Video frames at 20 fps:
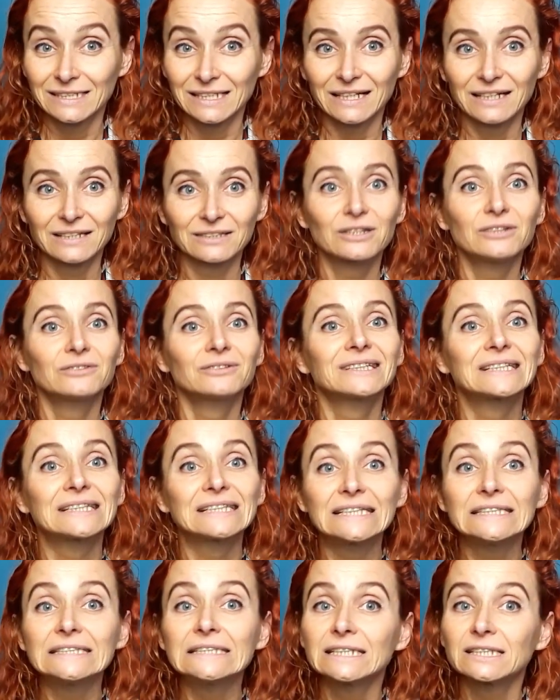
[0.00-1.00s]
I know that
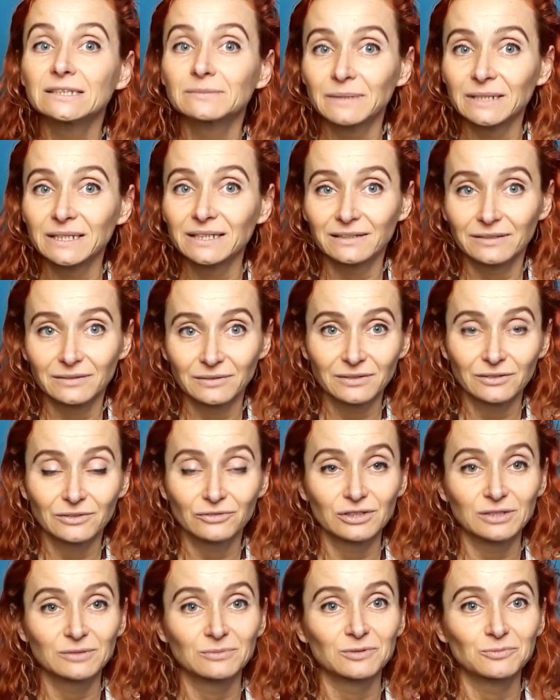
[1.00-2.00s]
Lynn is making
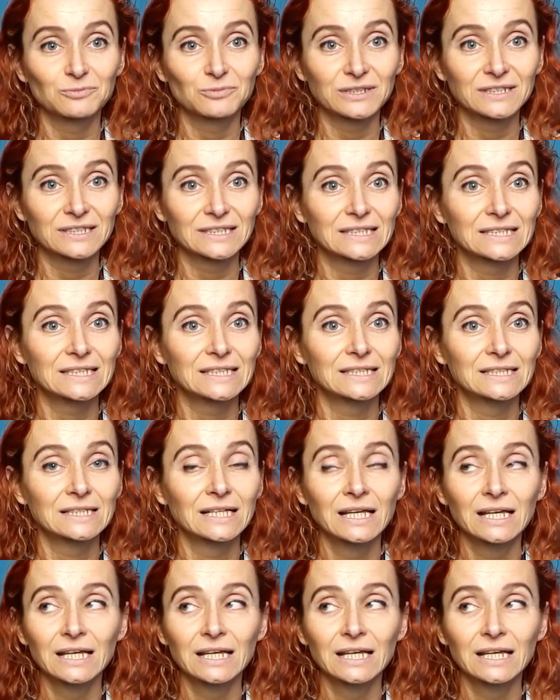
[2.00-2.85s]
Christmas presents,